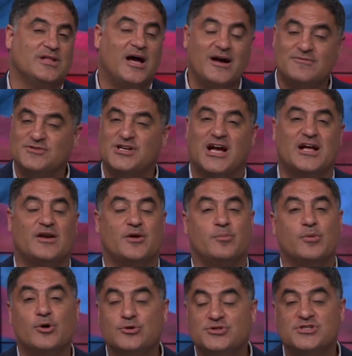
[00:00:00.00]
live chat
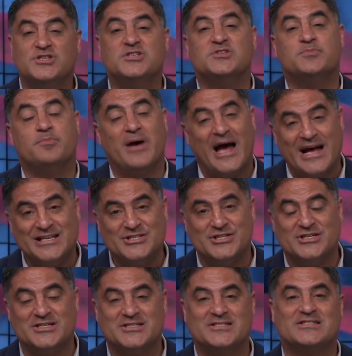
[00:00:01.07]
emojis,
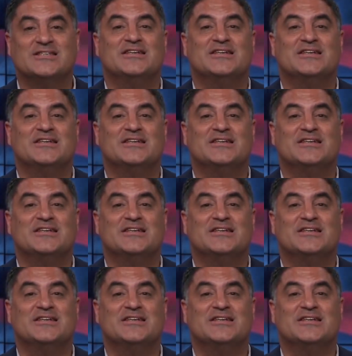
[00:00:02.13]
badges,